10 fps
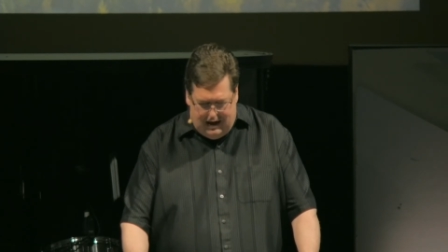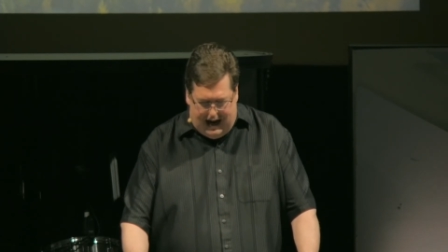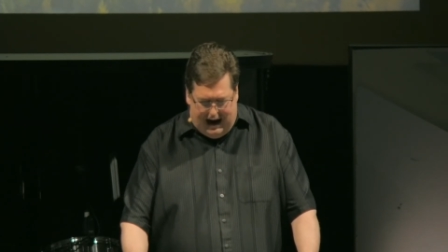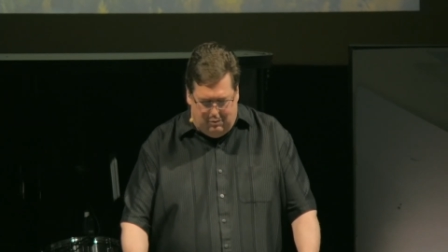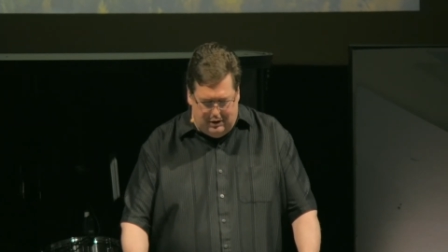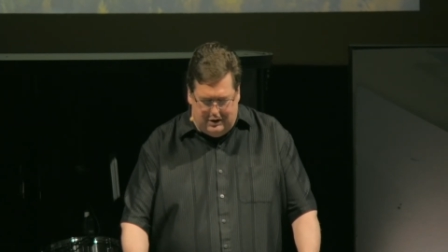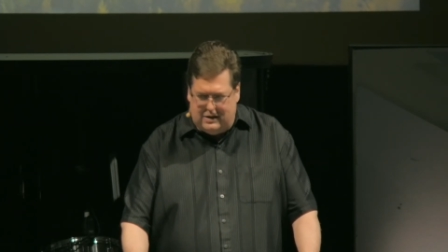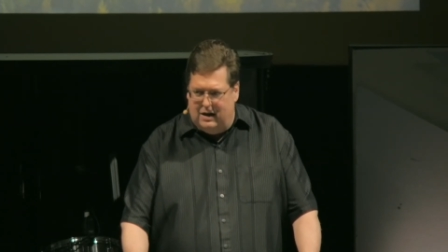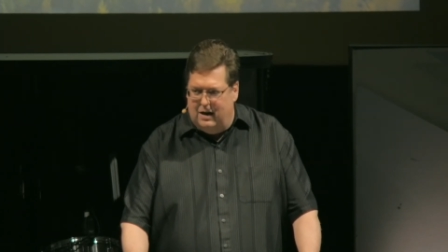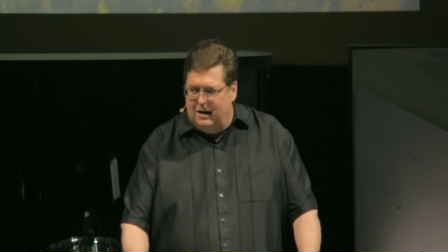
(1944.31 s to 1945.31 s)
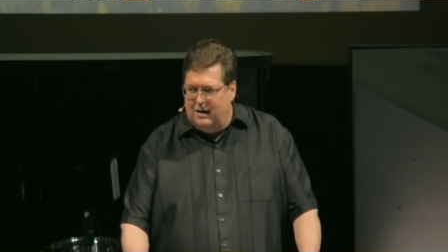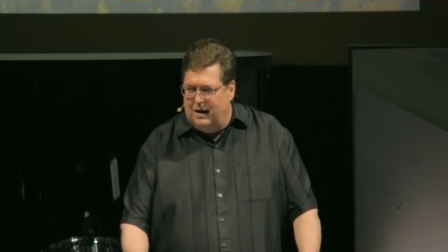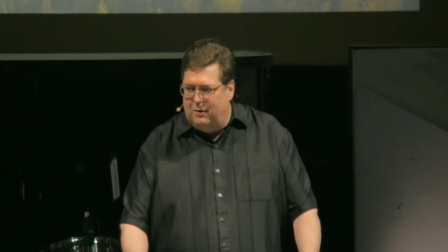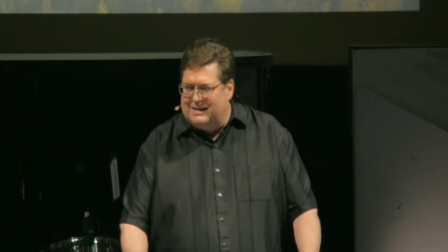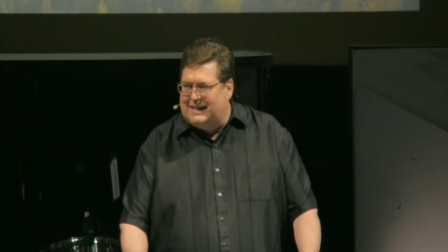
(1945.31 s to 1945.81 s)
I was, uh,
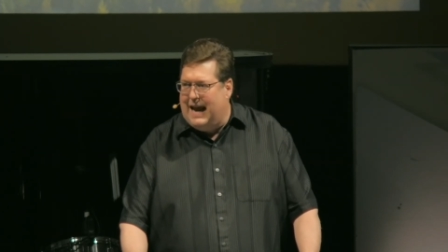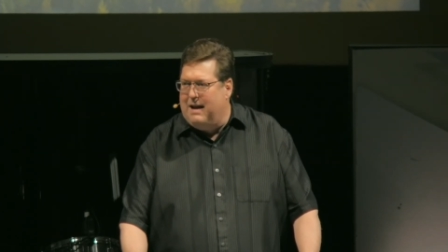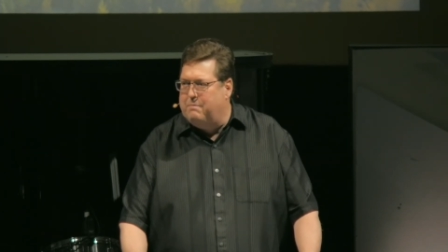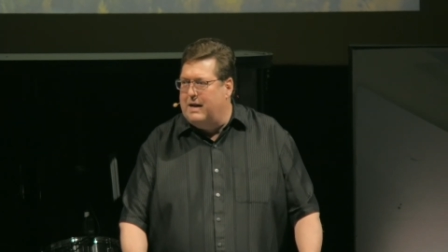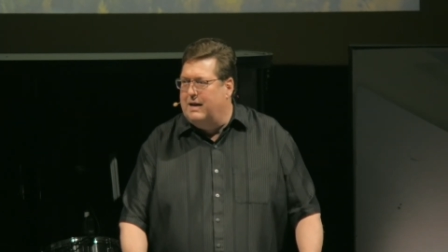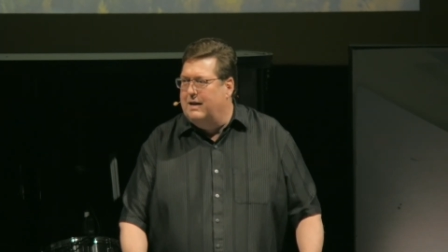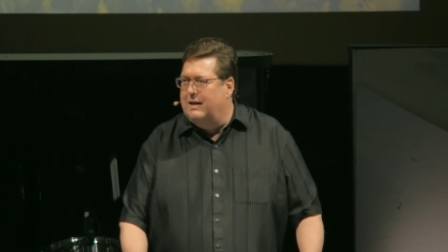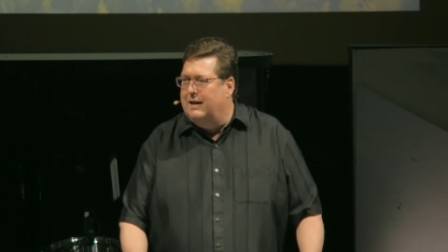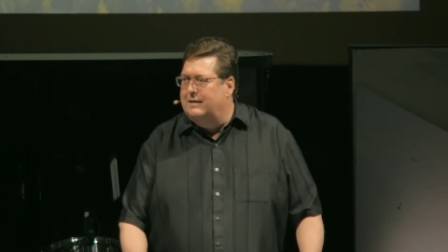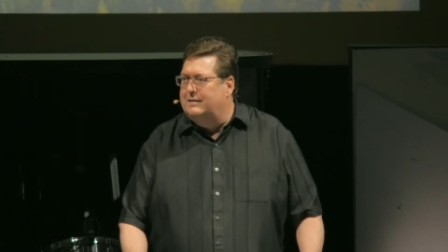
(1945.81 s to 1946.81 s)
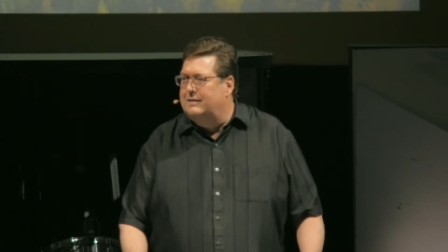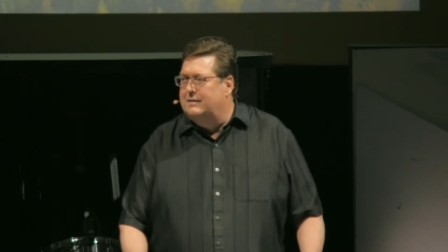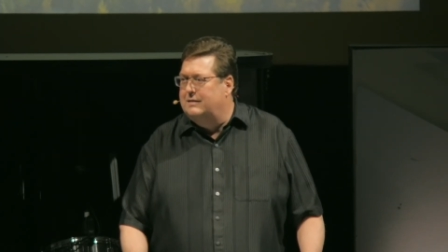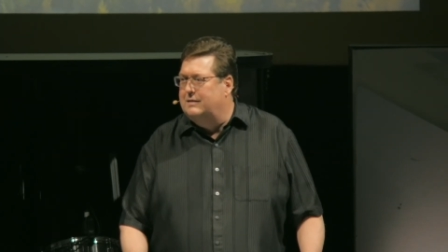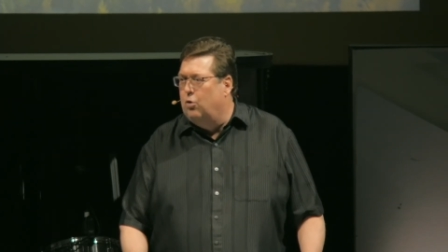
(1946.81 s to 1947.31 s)
I was camping
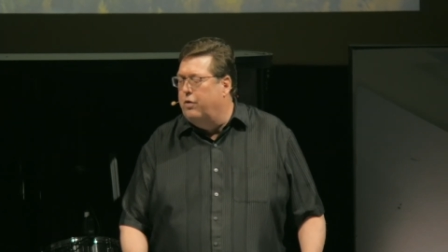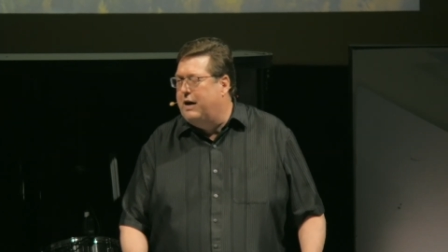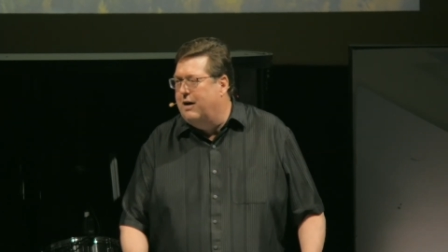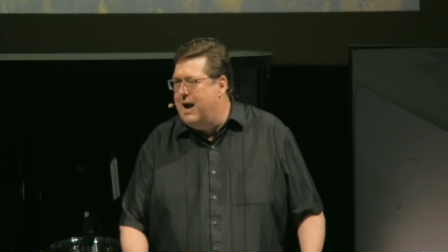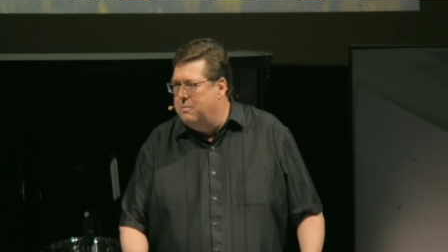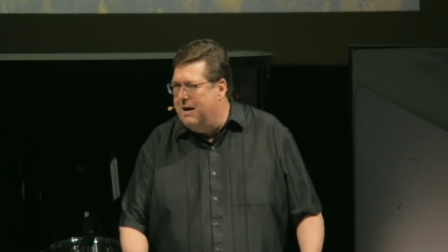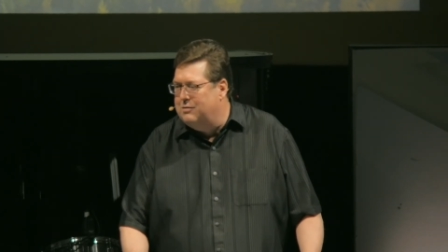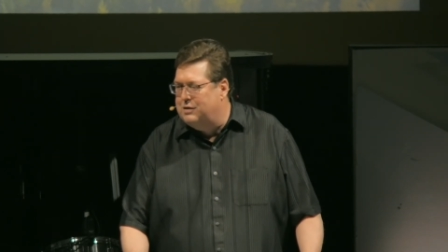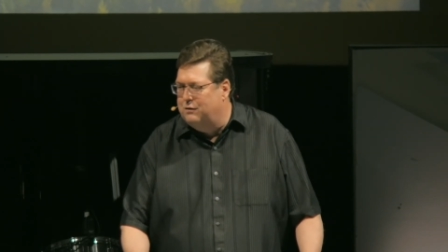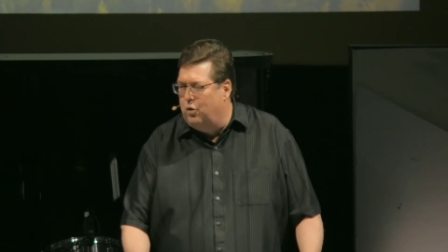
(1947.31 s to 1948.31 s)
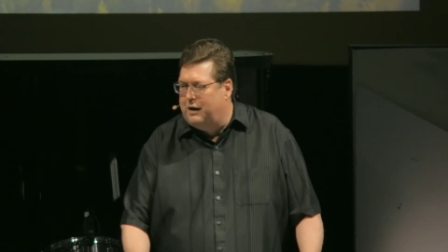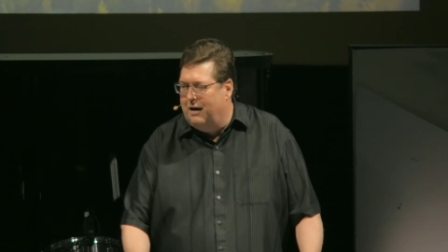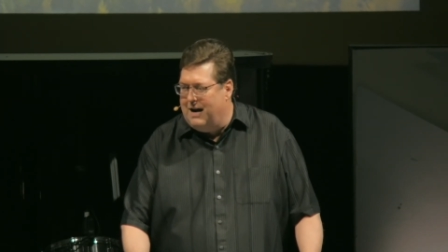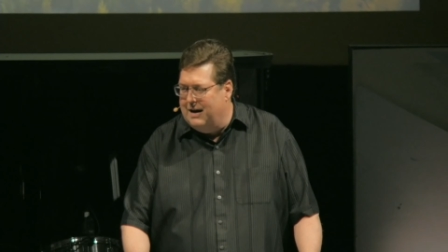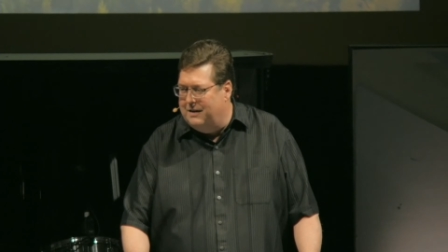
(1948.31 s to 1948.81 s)
in North Carolina, mountains of North
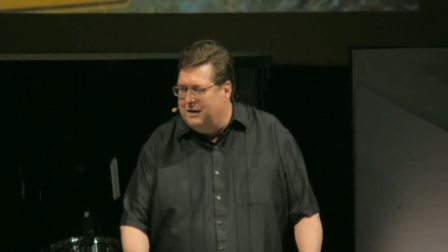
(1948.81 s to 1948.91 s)
Carolina.